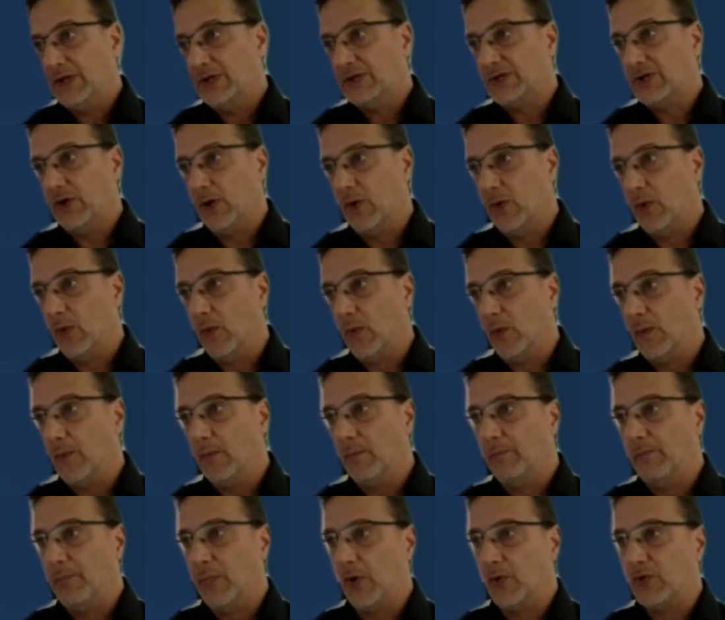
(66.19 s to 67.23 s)
So
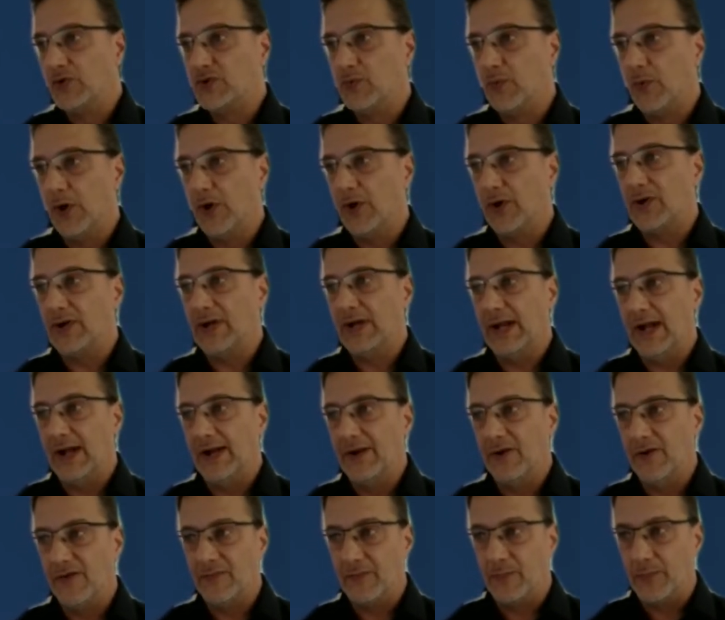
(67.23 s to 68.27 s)
Bose work
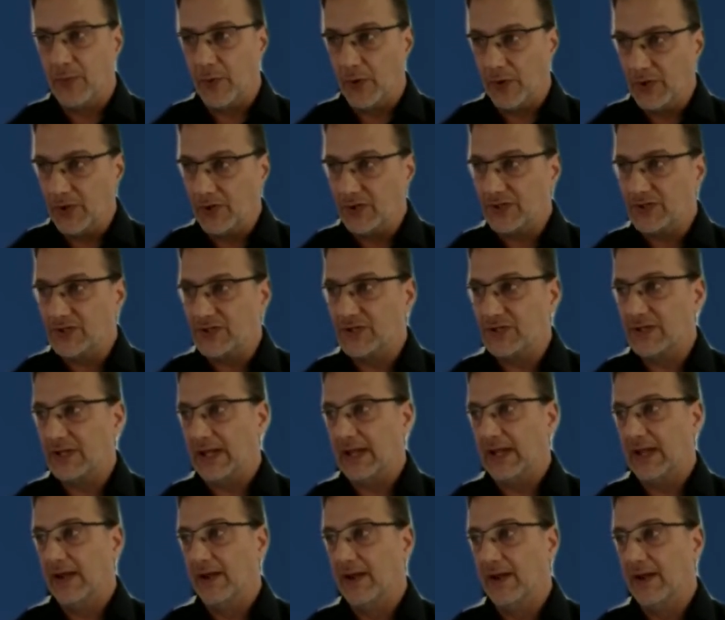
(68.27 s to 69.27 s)
line of products,